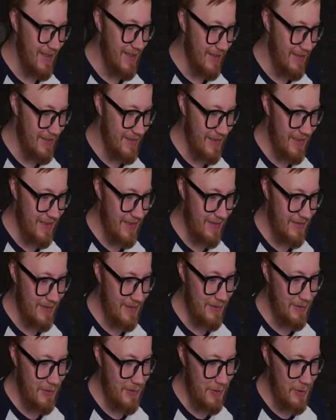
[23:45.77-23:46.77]
on
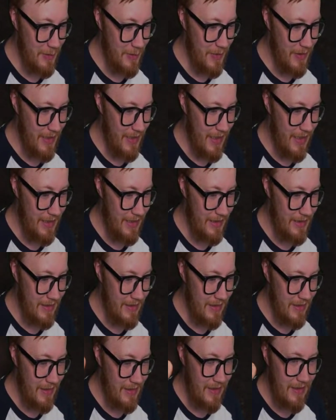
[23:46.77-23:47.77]
YouTube, and
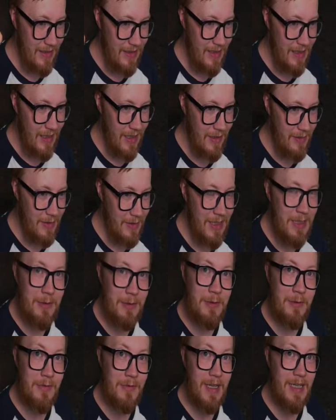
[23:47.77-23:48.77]
a really
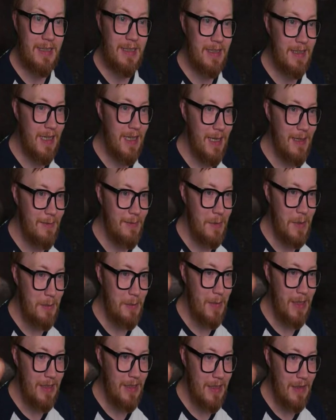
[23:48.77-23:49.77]
good friend I've
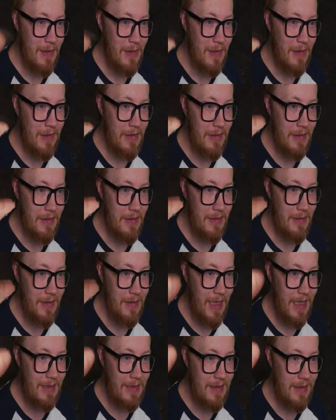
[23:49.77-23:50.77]
met or
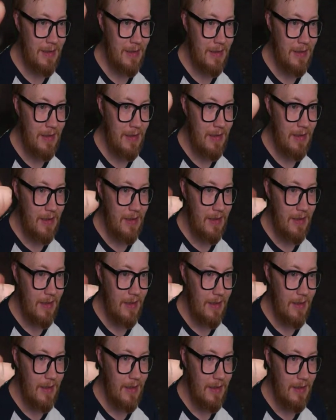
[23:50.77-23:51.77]
had.
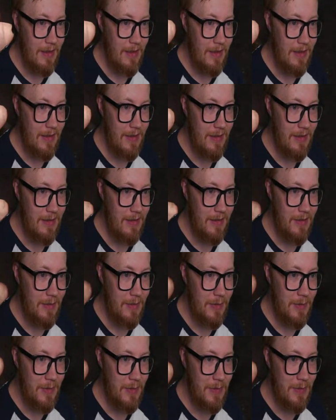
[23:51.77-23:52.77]

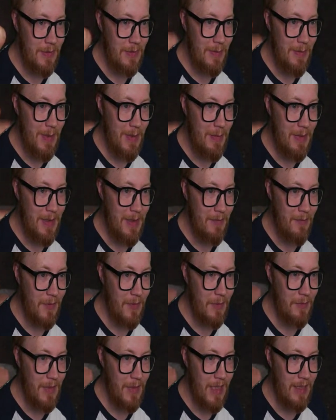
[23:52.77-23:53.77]
You remember him
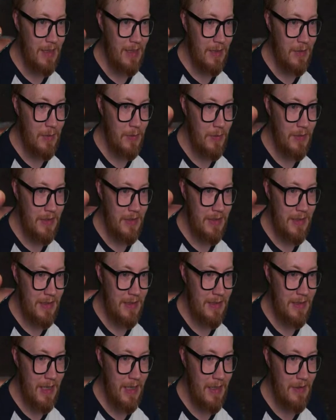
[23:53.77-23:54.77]
from Andy
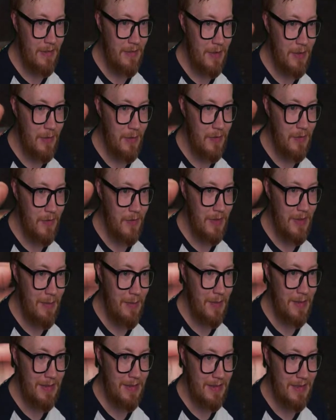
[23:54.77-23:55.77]
2D6 live shows with
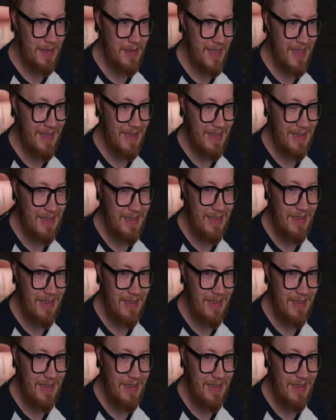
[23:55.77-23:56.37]
Remington Steel.